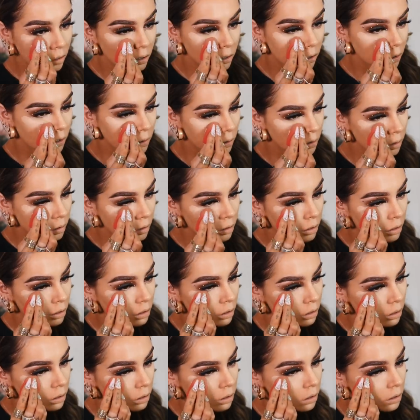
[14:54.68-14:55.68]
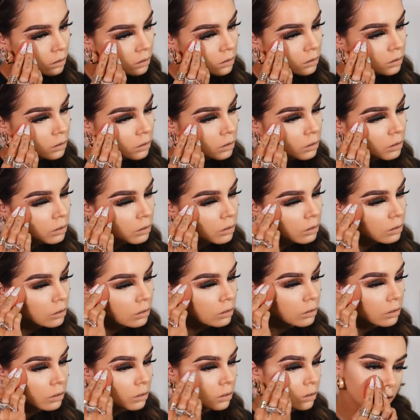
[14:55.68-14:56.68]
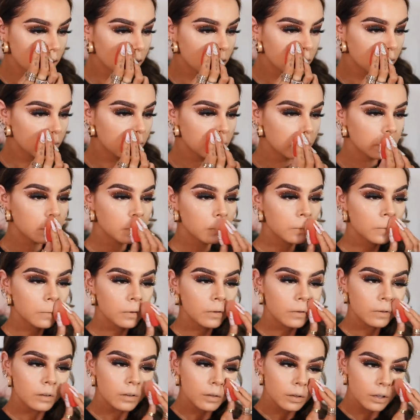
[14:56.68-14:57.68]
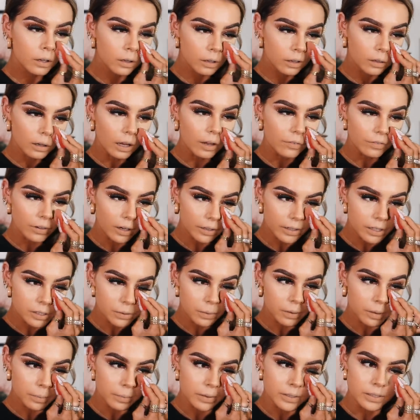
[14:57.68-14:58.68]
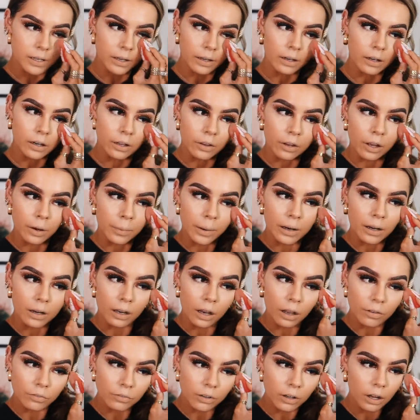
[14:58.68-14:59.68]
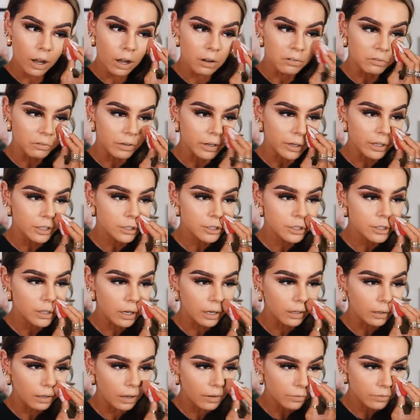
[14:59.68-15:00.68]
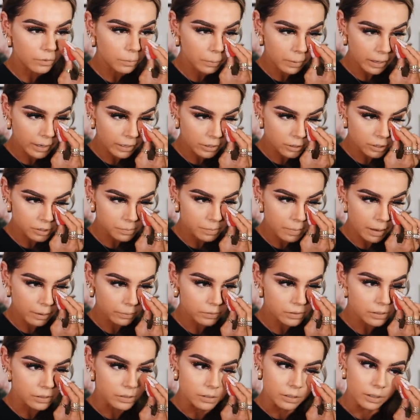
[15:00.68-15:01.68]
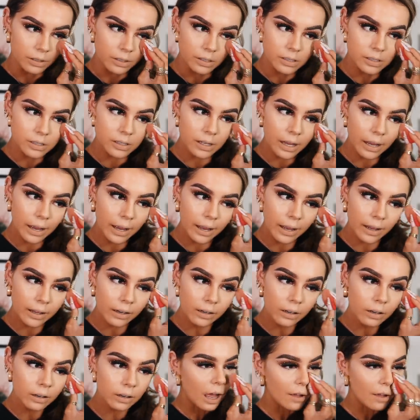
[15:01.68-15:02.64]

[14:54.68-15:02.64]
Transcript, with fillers: Um, the Makeup Revolution Conceal and Define, again, another good one. I feel like this one in particular though, I love the coverage. I love the way it just melts into the skin.